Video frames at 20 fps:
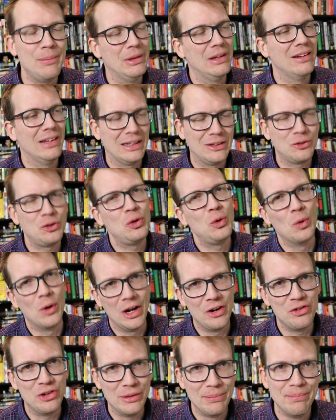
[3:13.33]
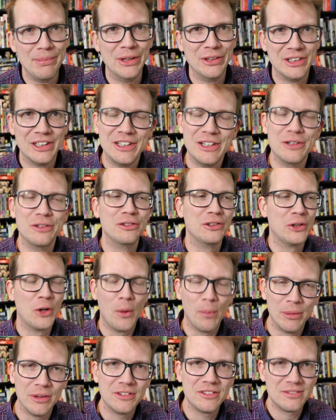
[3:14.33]
I mean, like 200 million years
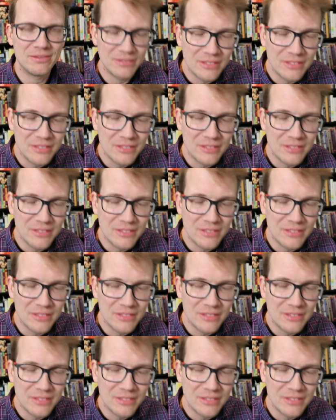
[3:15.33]
ago, but